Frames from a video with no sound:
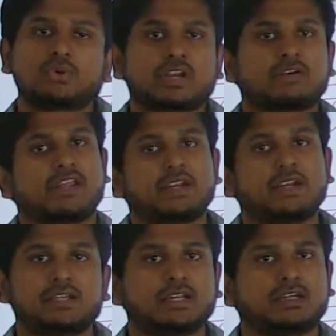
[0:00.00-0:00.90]
you can
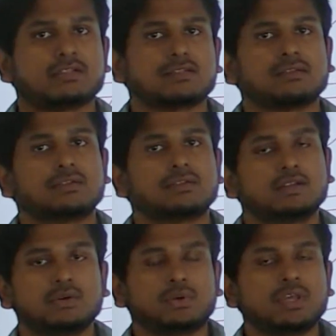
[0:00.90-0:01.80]
create the data.
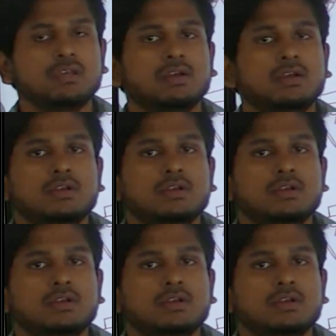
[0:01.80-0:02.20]
Okay.